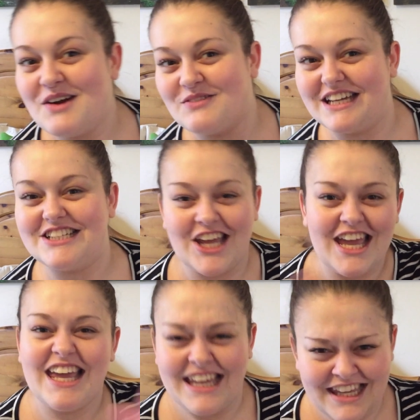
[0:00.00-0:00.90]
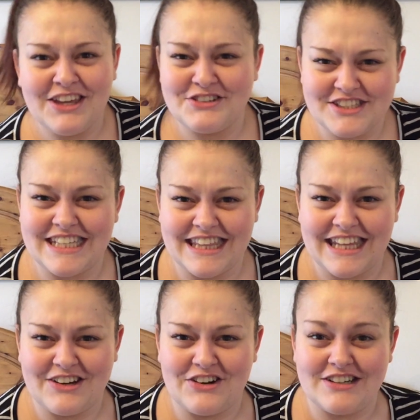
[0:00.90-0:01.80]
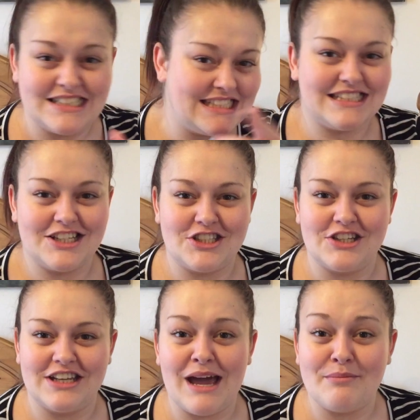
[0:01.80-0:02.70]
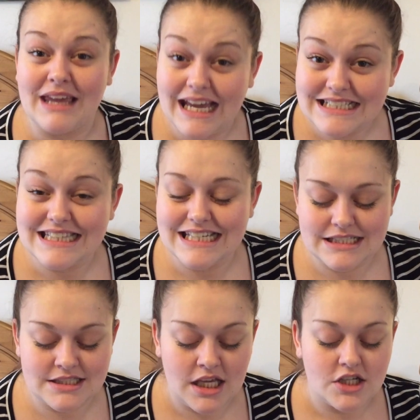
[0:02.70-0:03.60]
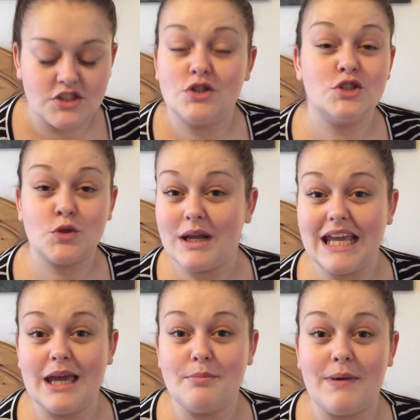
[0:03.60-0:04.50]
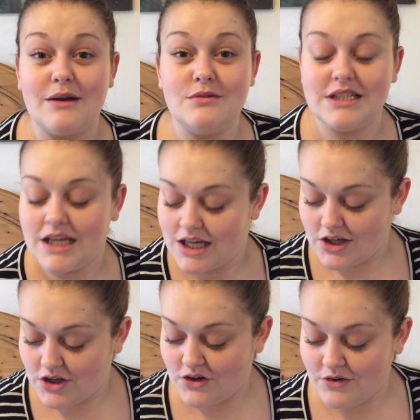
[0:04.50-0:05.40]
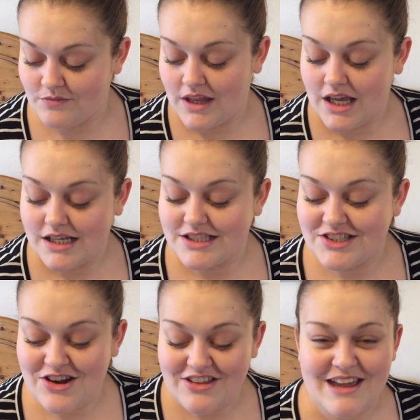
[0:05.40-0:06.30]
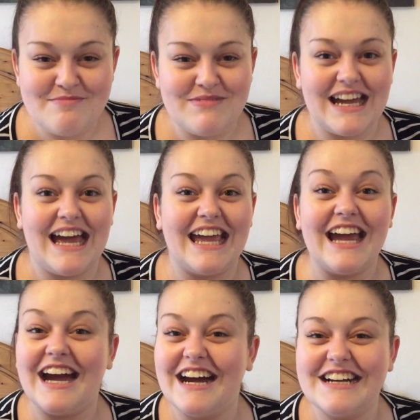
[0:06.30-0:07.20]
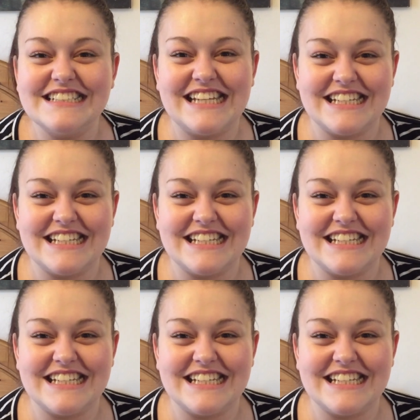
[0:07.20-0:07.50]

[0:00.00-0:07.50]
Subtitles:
which you'll see later on because he's actually going to help me edit this. So £28, it's not that bad. I heard